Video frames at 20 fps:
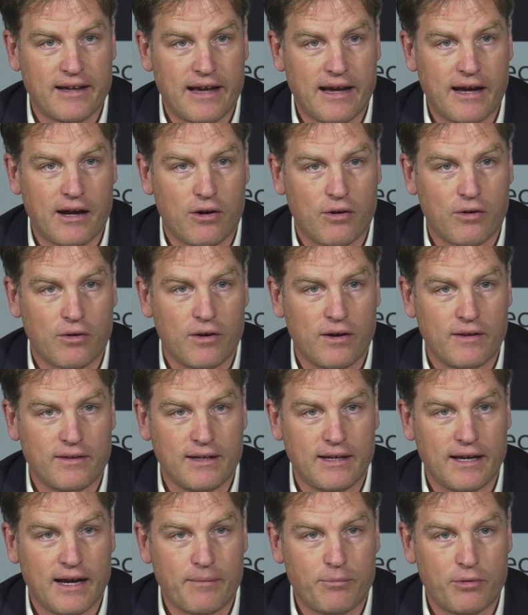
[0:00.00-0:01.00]
how
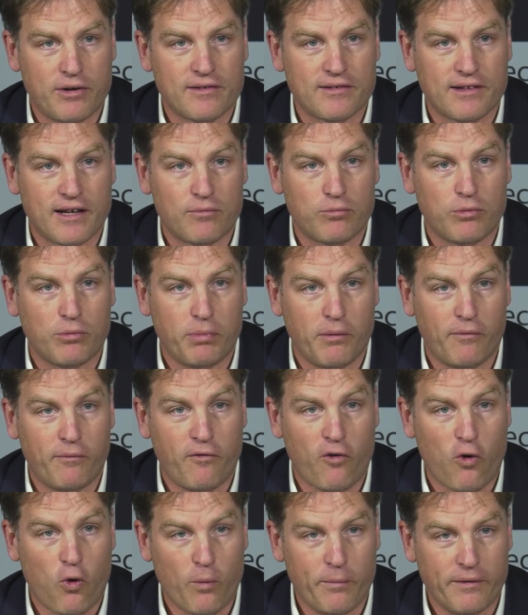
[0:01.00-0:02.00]
the Abre stent will
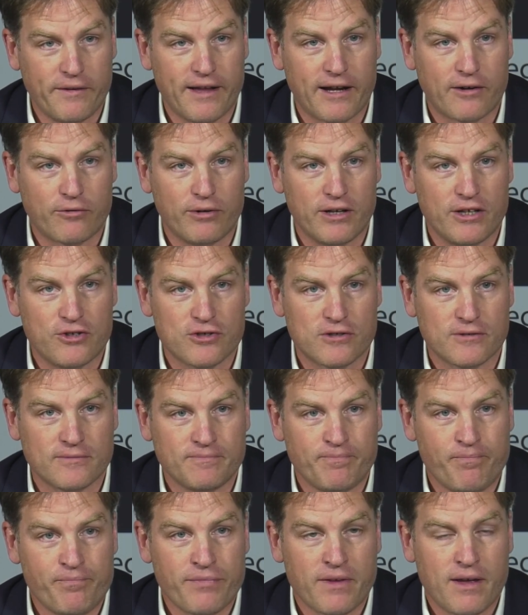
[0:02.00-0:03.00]
perform in that
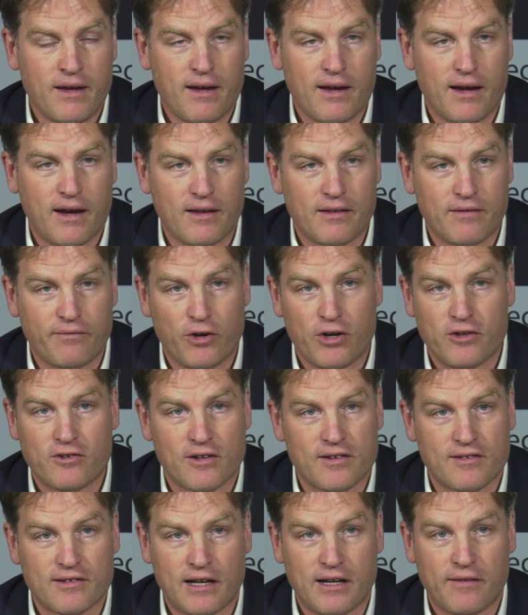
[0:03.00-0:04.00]
region. The
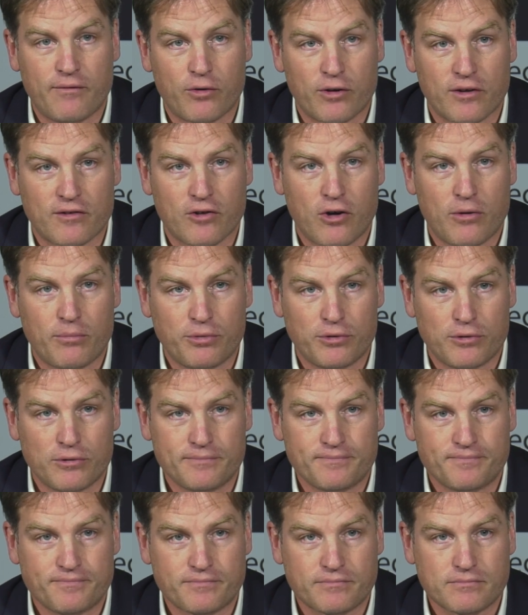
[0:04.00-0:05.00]
VEITH study, for
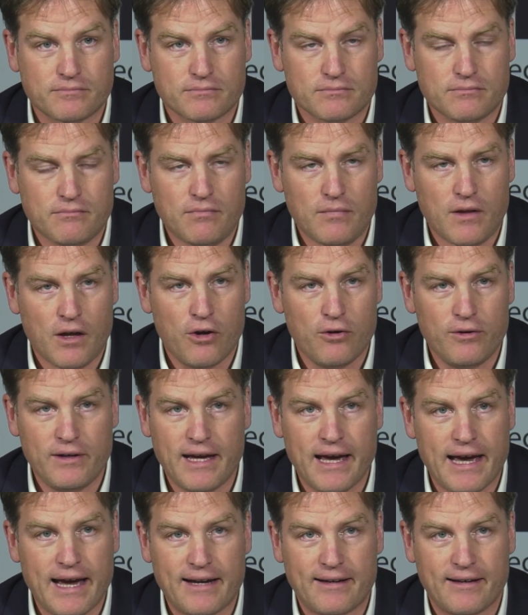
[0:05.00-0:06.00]
example,
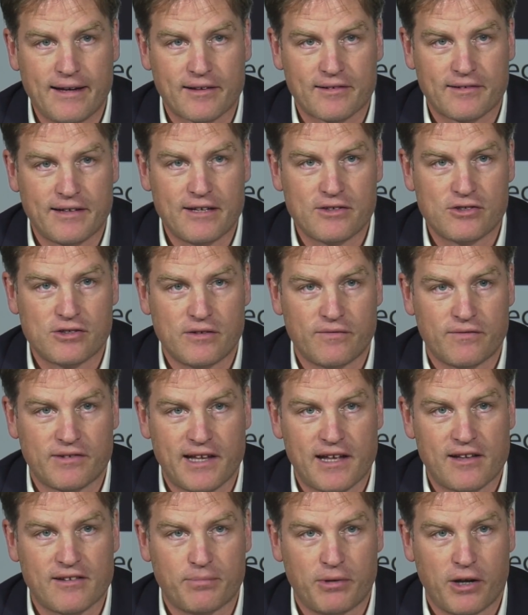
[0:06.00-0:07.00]
only had extension of
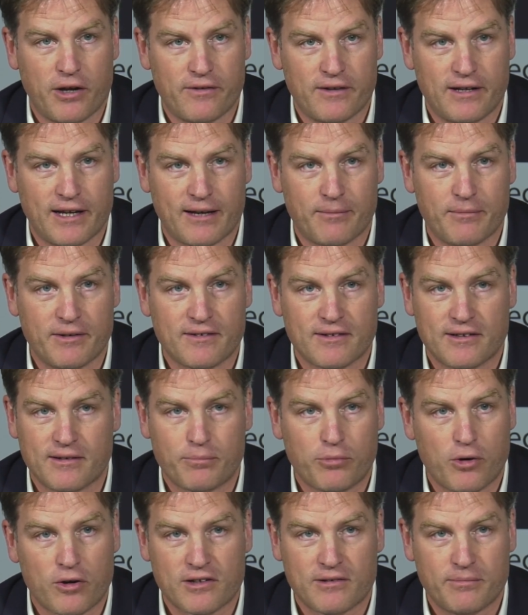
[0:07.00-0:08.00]
stents below the ligament in
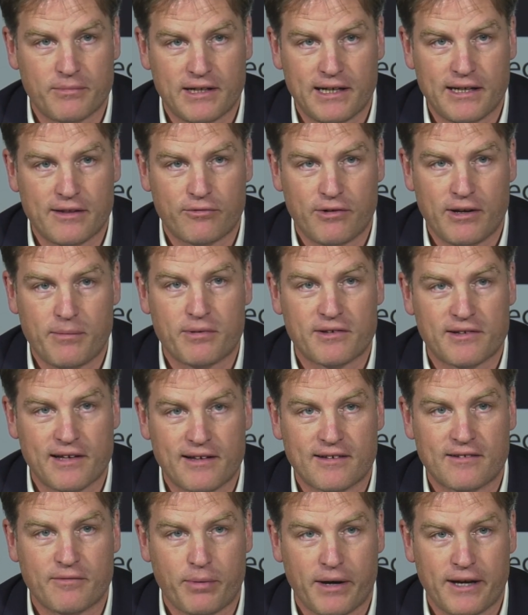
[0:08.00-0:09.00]
approximately
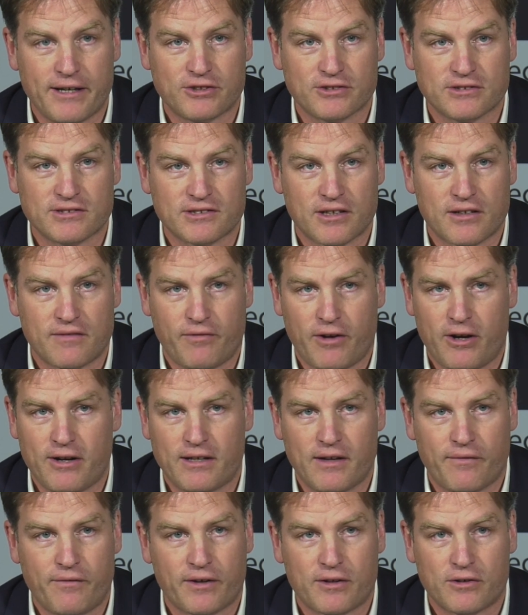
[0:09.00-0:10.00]
3% of patients. So it's very
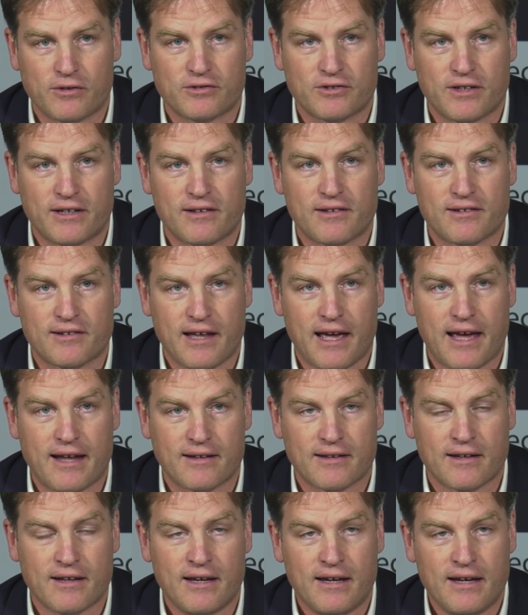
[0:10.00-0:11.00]
difficult to
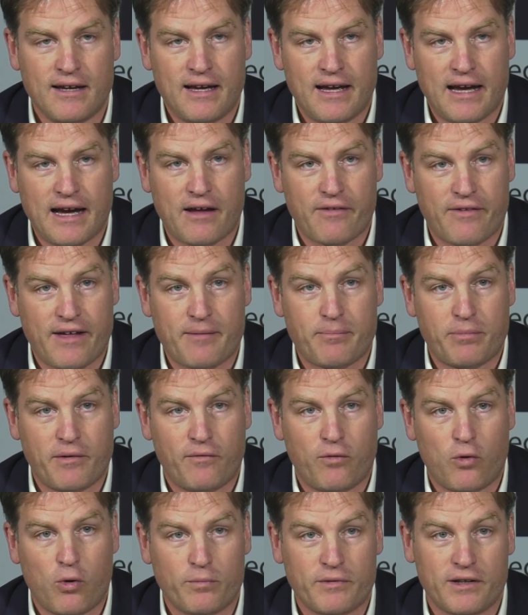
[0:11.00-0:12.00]
understand how that
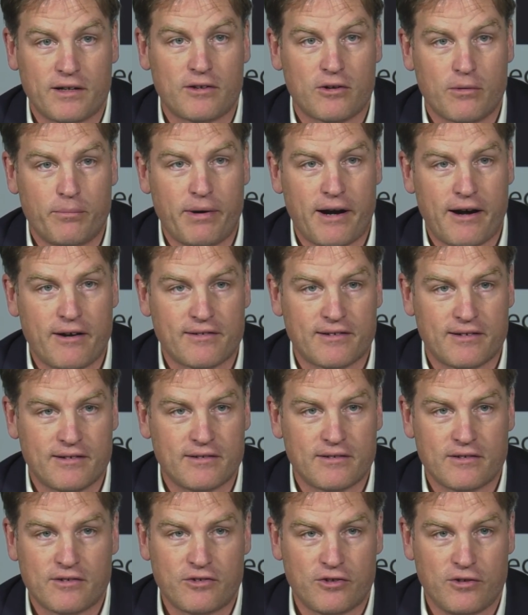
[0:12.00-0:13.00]
performed in
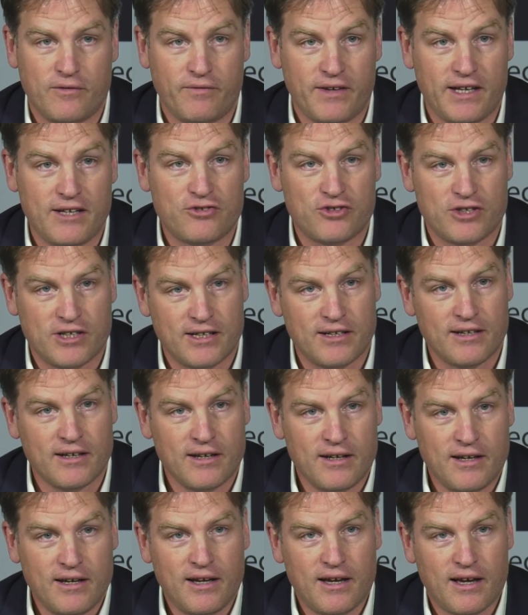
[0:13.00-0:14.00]
comparison to VEITH,
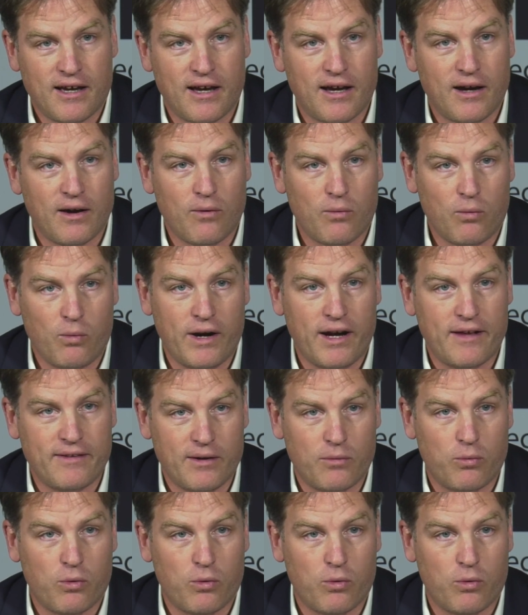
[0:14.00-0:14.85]
where there